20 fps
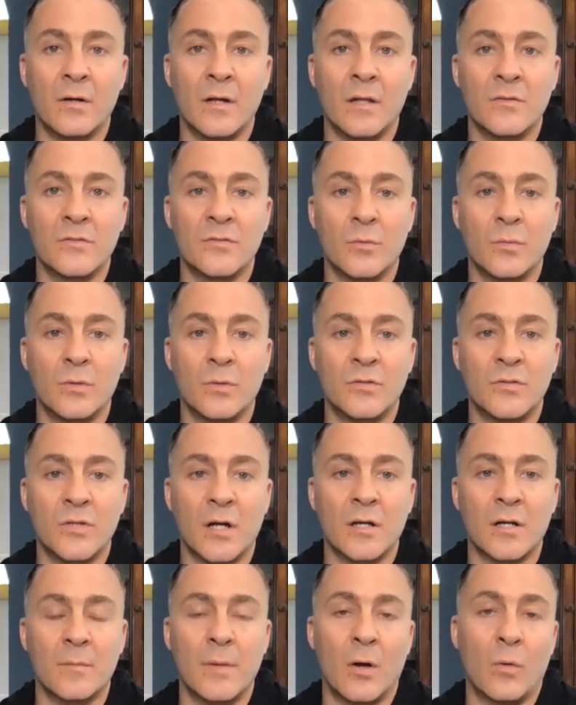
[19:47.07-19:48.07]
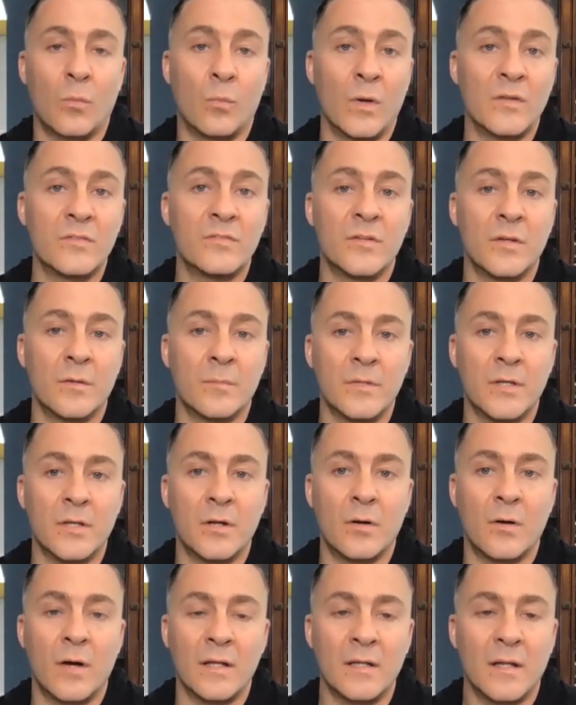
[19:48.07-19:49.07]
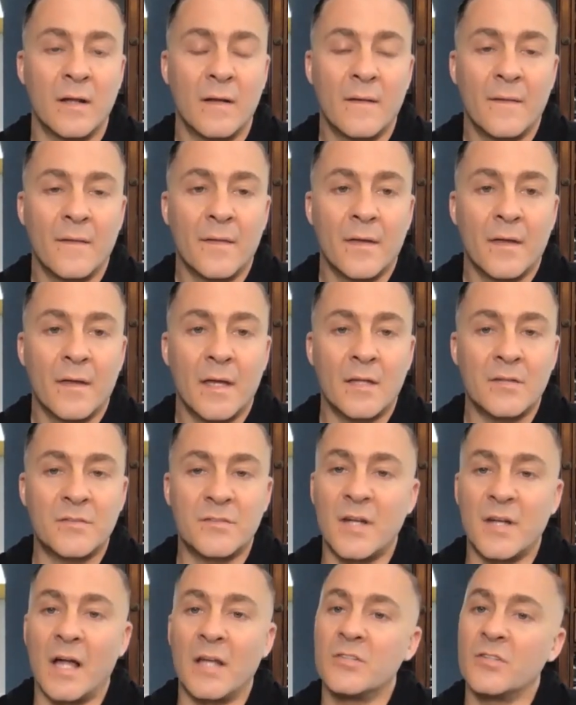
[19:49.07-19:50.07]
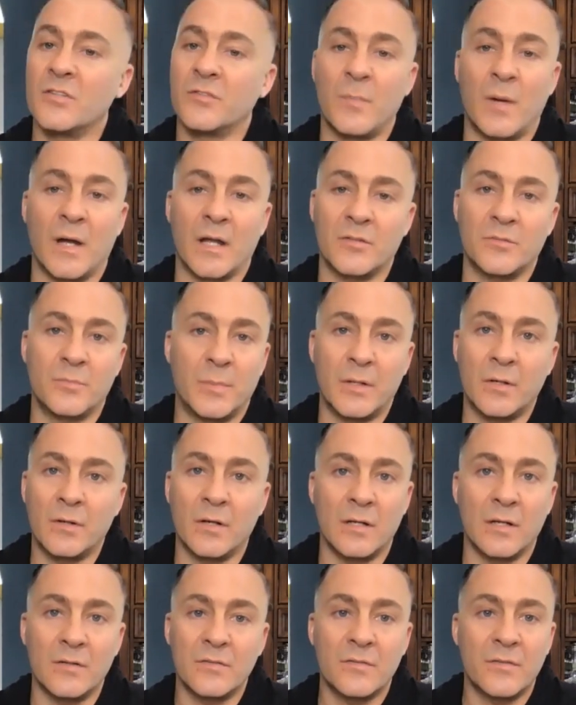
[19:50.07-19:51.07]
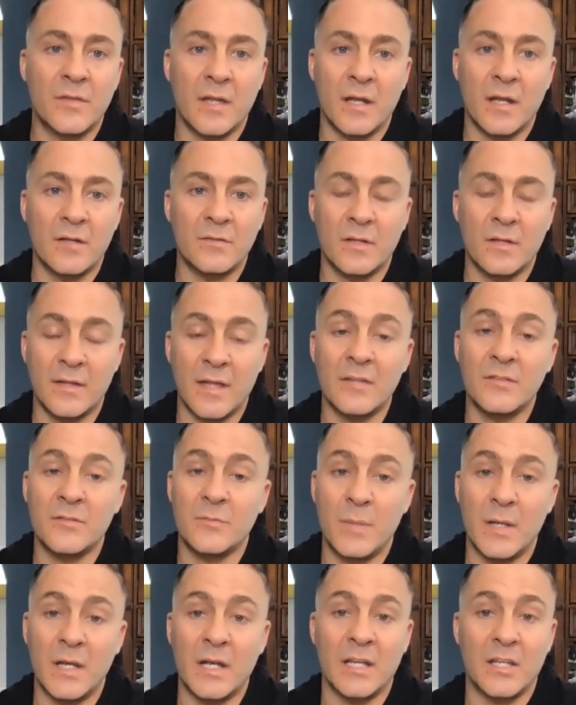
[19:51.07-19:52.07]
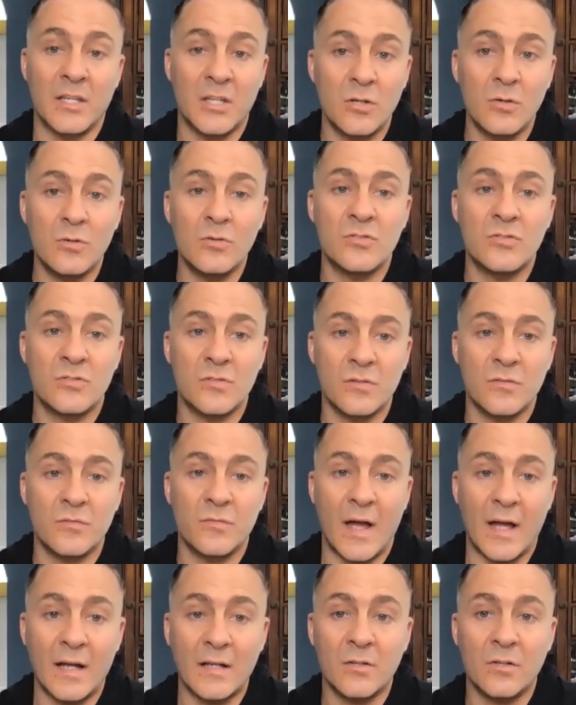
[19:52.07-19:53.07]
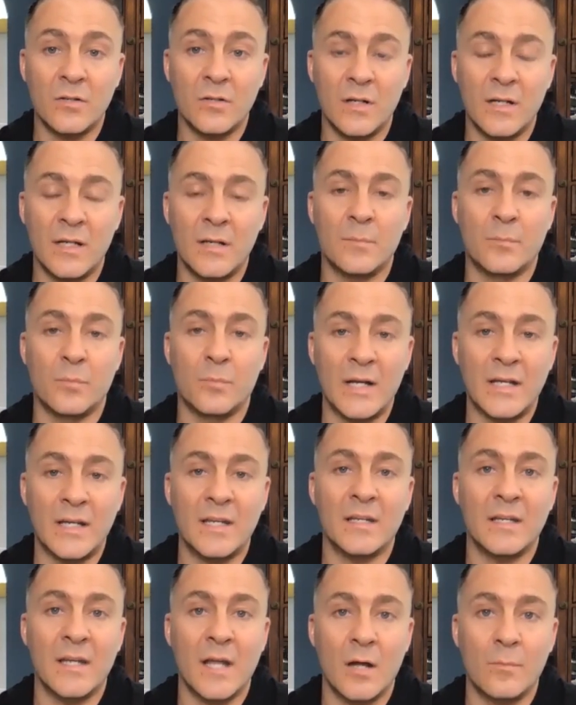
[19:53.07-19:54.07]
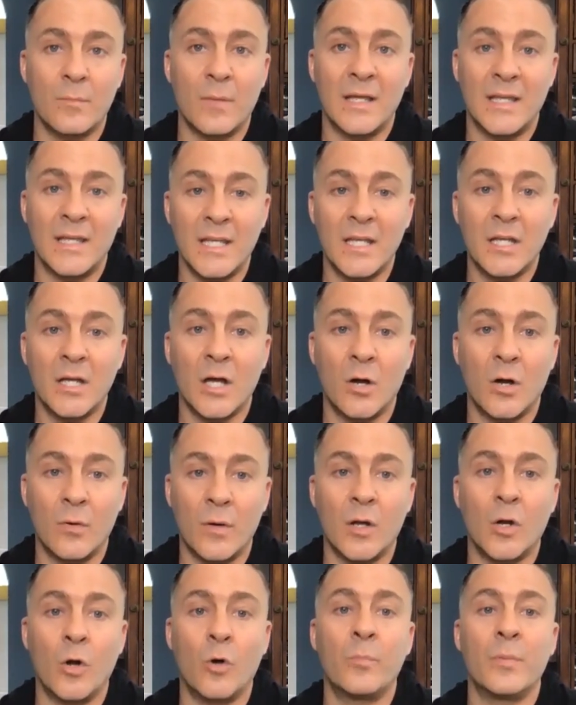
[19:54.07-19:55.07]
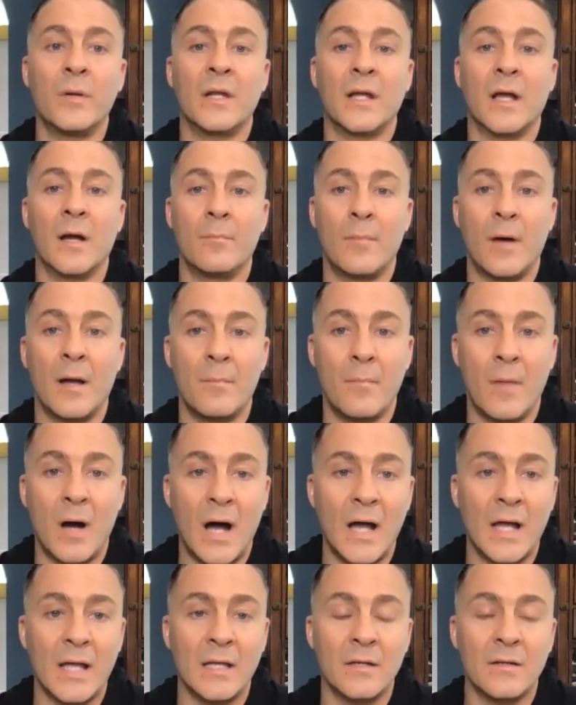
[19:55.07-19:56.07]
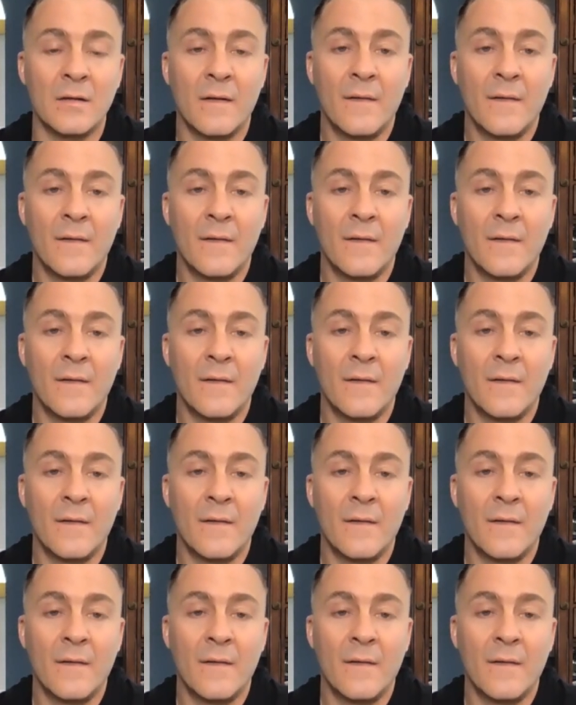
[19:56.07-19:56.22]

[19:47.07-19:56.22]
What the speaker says: And so when you talk about wisdom, it's not just my experience that's been a huge factor in breaking down my ego and opening up my mind